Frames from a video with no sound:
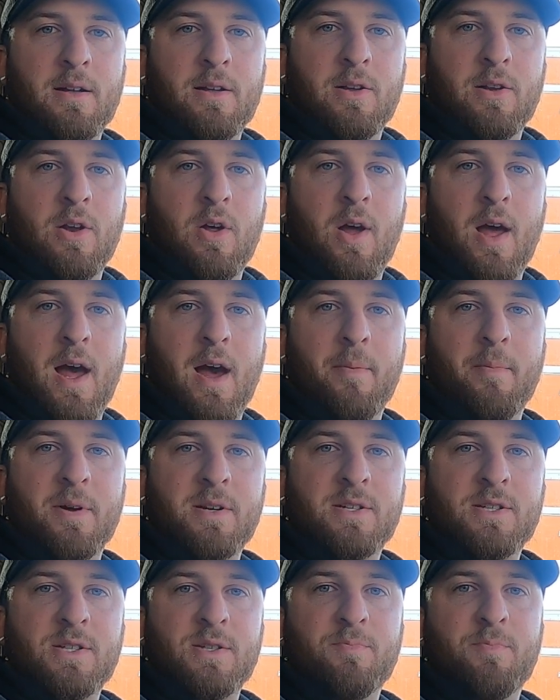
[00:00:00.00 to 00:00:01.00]
you know, how
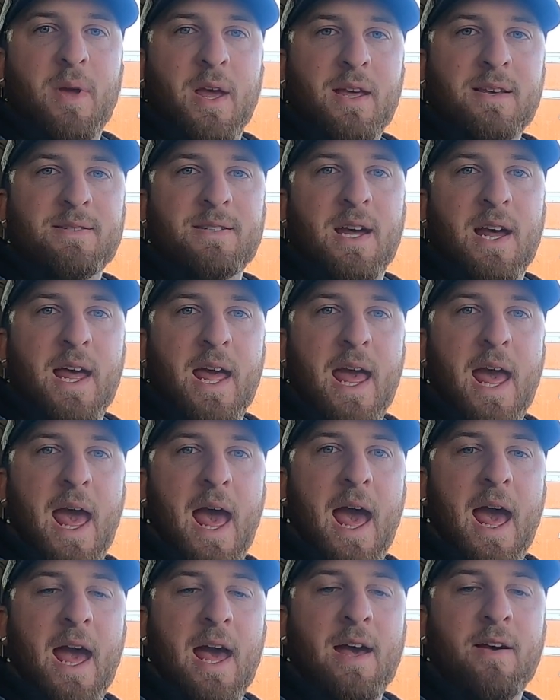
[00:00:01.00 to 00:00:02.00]
much space I
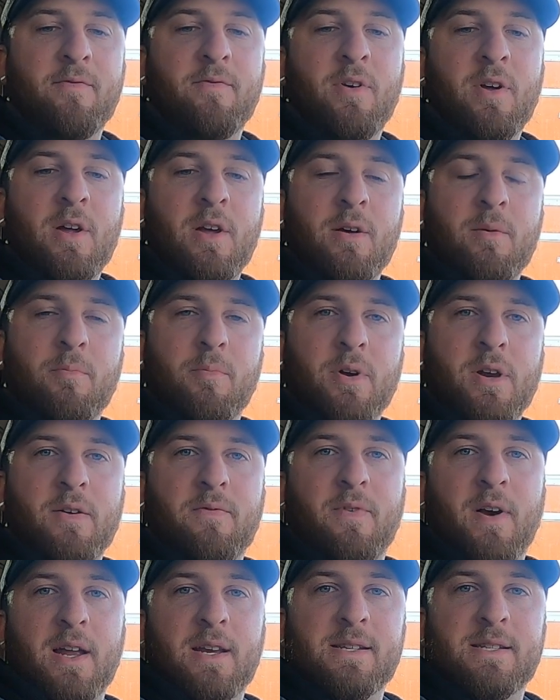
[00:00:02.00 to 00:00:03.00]
have, but
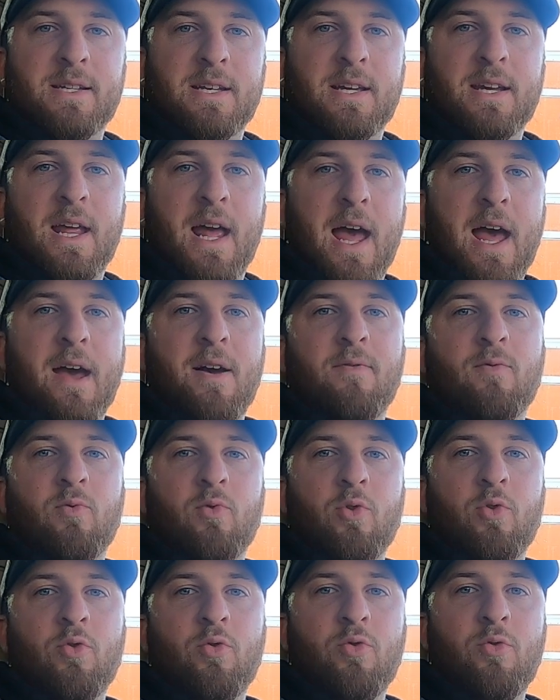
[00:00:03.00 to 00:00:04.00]
if I did have
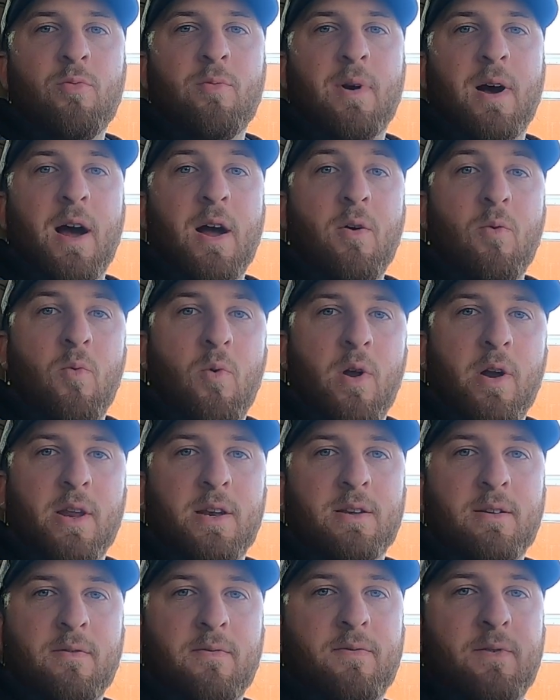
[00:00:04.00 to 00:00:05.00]
room, I
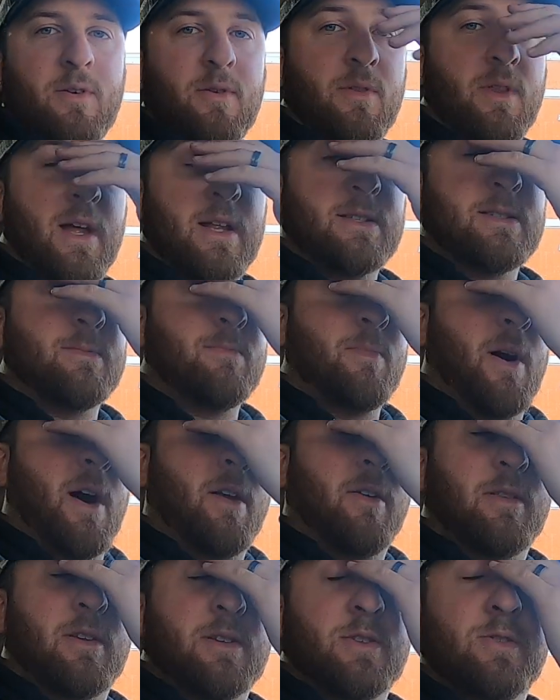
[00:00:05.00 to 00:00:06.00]
wanted to fill that
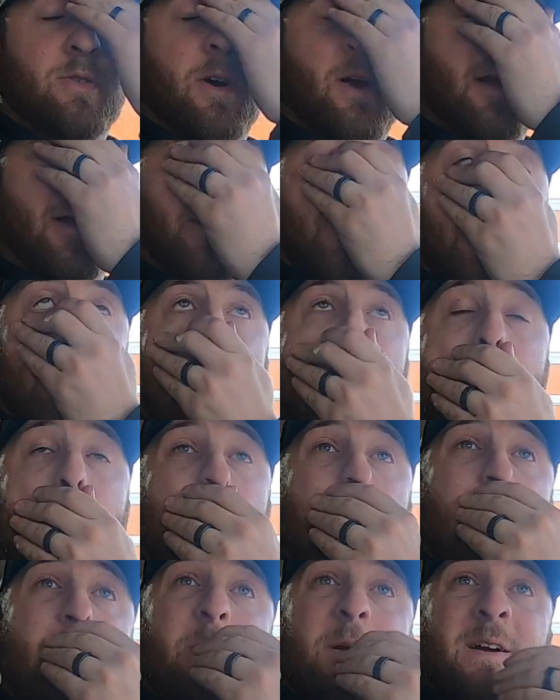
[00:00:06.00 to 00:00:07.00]
spot on the trailer.
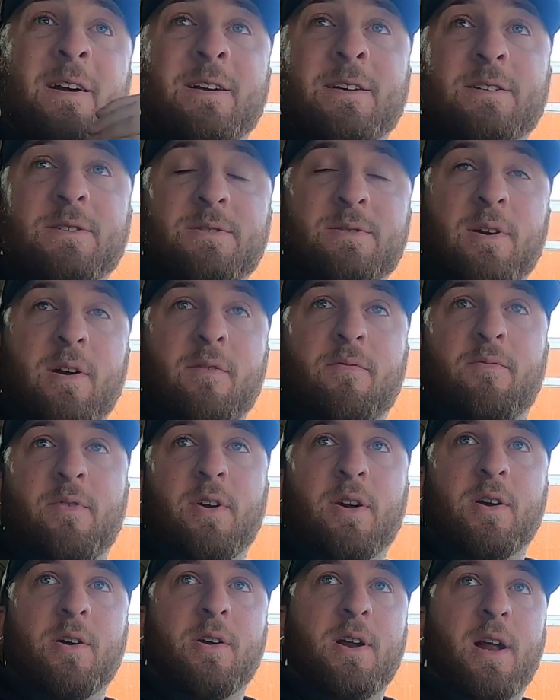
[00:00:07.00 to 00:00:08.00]
So I
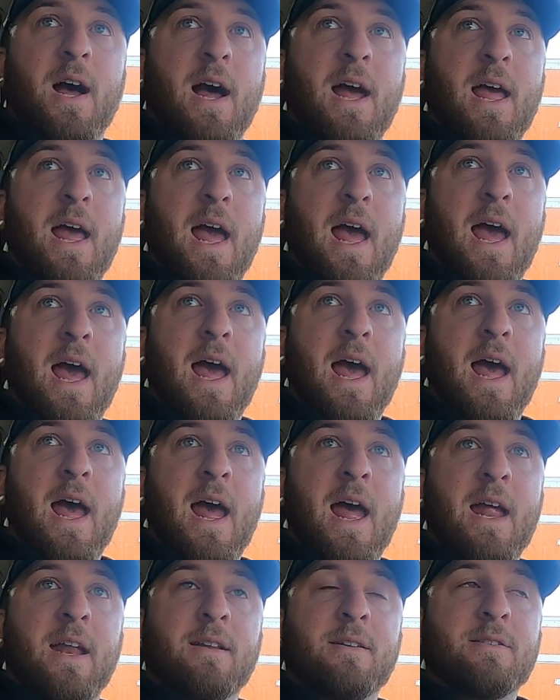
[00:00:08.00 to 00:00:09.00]
figured I
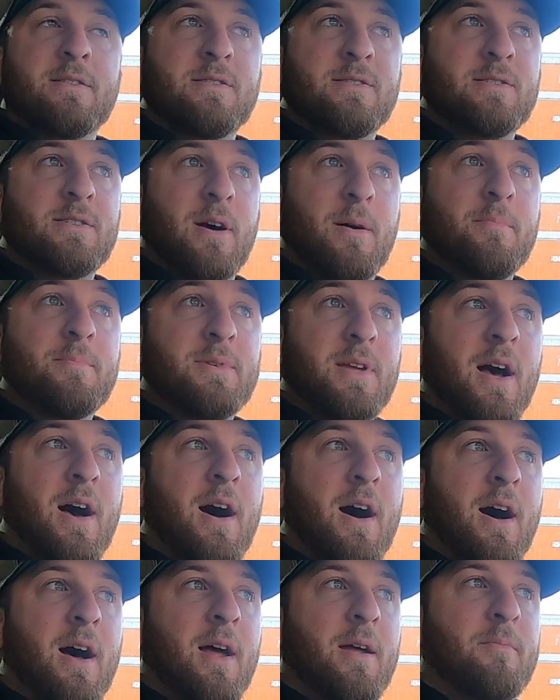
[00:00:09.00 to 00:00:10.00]
had some
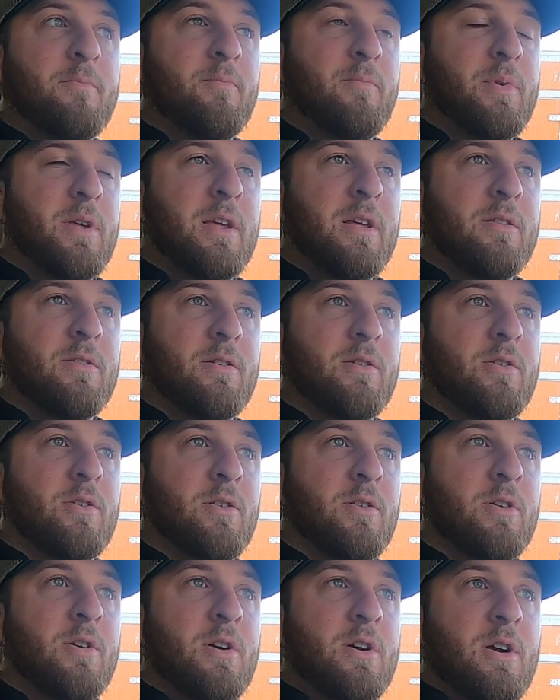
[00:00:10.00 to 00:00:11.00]
time,
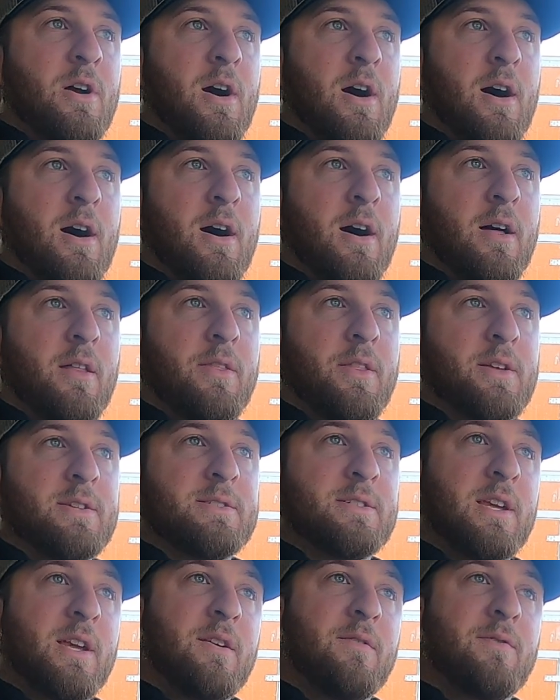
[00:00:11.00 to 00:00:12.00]
either
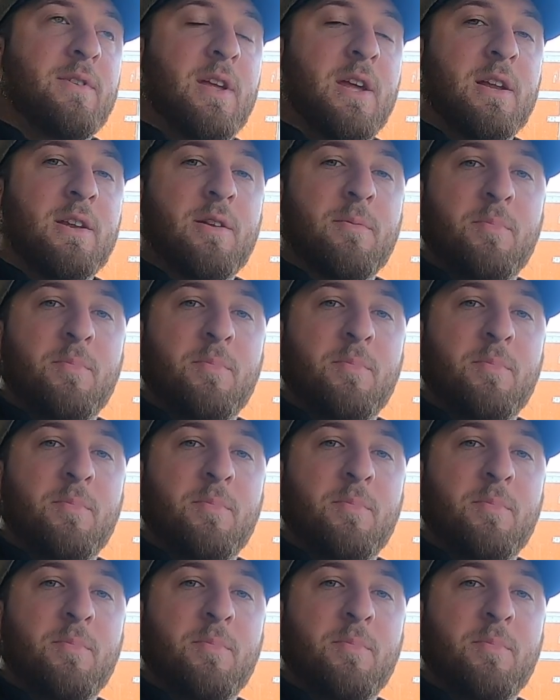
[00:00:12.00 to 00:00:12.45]
this evening,